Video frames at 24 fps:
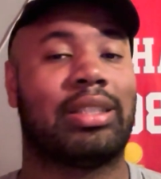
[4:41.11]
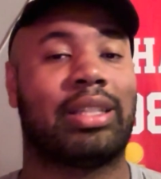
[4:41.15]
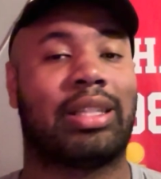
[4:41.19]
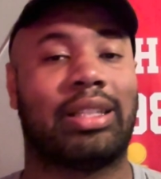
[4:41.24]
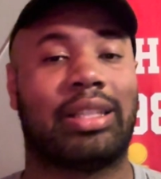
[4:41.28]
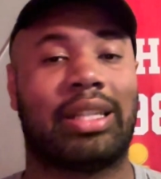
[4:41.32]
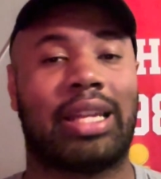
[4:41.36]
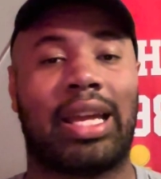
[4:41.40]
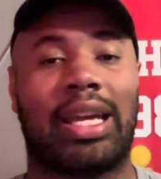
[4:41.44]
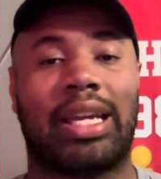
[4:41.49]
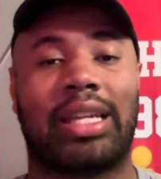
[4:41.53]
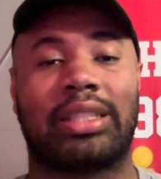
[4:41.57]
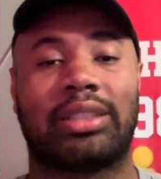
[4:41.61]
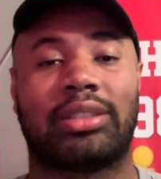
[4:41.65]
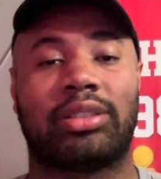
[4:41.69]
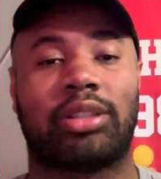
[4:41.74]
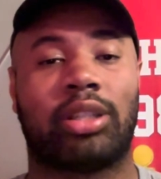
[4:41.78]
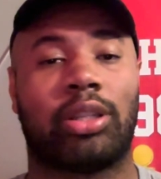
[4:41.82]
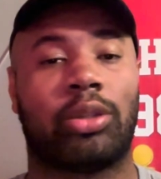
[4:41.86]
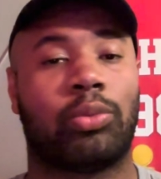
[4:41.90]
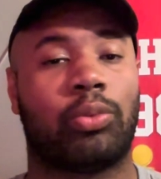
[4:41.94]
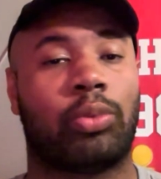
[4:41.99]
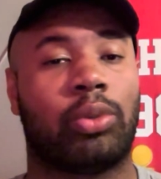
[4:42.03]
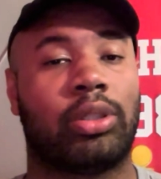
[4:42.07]
The last
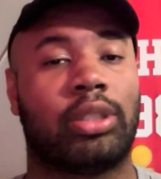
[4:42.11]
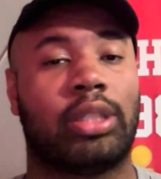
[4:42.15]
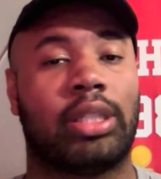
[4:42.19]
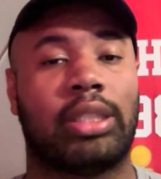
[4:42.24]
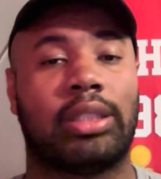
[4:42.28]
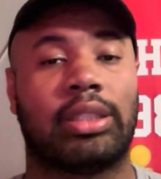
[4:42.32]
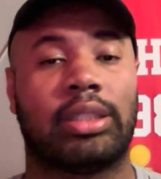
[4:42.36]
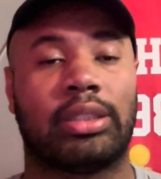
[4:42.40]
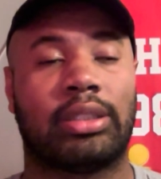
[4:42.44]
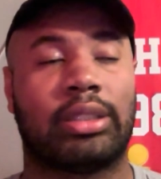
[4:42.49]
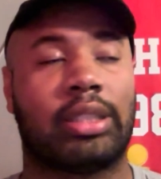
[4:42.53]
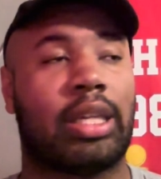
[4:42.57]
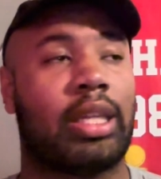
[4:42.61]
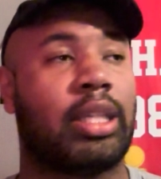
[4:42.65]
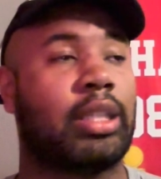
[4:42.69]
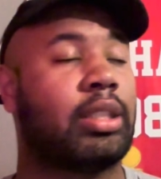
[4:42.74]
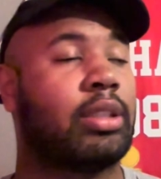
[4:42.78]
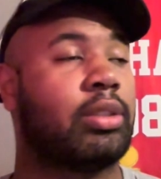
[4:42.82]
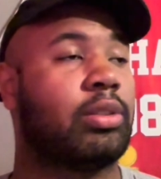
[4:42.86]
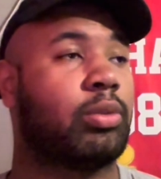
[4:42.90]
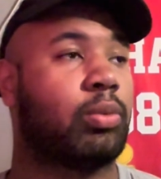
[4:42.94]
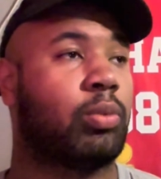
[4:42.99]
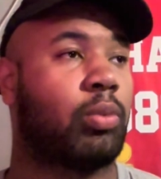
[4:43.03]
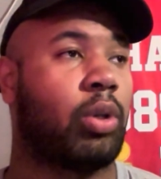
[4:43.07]
thing we need to take
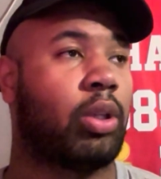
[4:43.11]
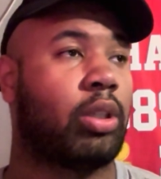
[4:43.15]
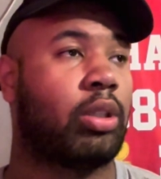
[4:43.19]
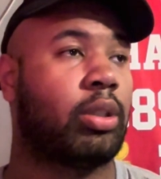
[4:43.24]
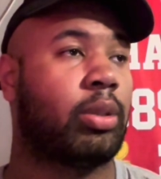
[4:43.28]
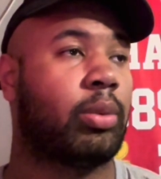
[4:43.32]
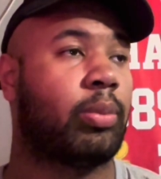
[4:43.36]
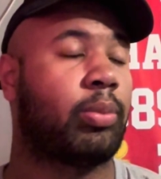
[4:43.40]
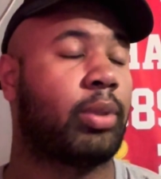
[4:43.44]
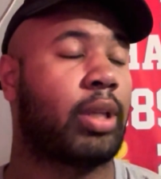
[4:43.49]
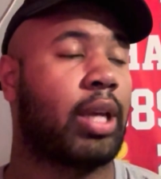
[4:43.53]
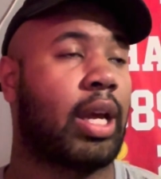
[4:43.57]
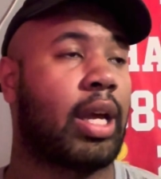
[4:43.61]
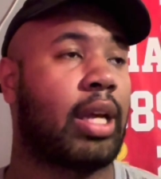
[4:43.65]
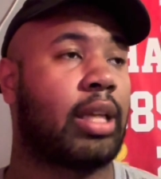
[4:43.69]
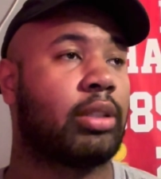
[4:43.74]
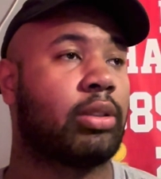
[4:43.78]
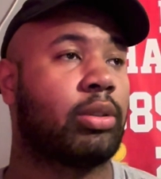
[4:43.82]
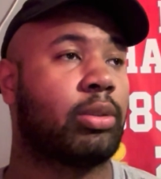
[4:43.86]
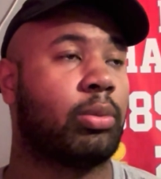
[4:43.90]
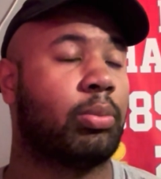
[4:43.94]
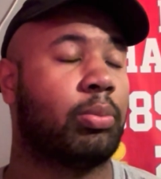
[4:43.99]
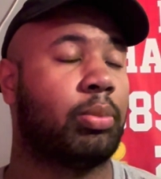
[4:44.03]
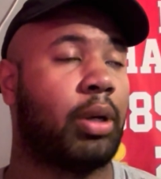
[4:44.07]
is one of them
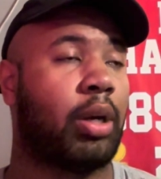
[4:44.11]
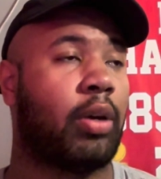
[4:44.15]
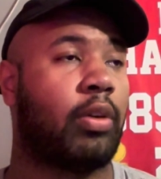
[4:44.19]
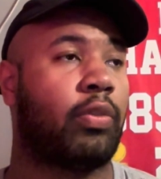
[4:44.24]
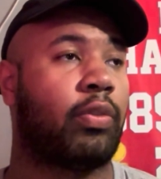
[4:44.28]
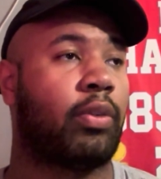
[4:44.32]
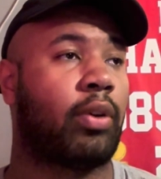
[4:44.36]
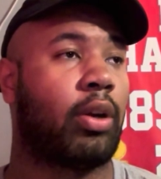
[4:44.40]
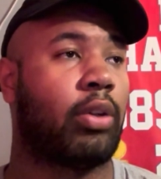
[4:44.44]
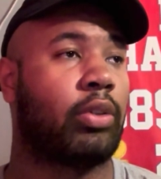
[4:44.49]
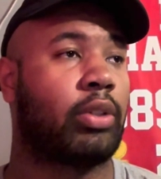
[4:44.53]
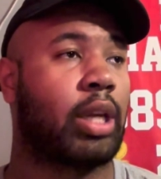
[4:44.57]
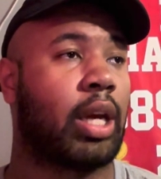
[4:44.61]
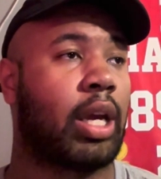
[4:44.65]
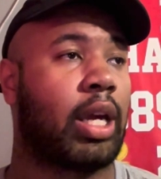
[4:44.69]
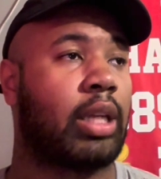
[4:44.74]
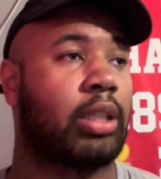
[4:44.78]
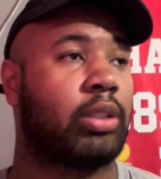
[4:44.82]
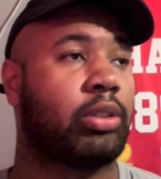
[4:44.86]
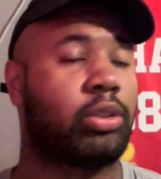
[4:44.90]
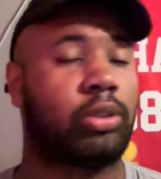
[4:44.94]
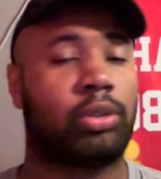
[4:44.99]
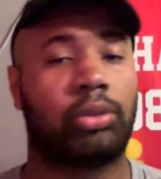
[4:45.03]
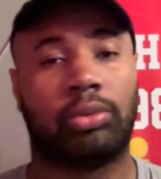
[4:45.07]
guys who both are
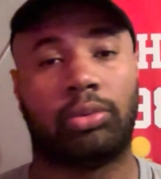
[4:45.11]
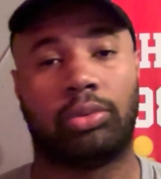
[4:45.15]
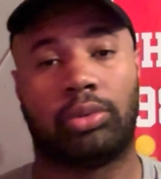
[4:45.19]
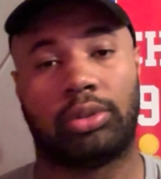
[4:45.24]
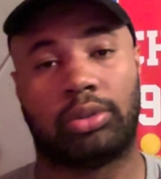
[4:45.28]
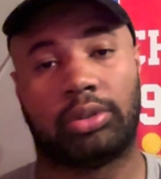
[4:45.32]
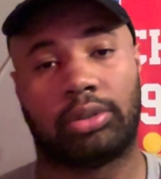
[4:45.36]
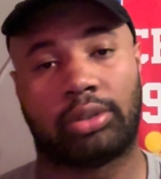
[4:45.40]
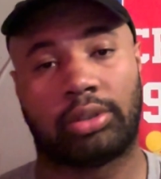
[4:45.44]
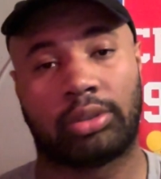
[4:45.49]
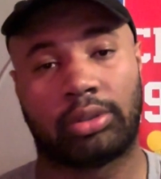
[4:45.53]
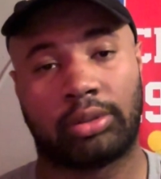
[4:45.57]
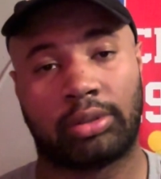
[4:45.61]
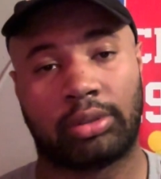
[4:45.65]
non-shooters.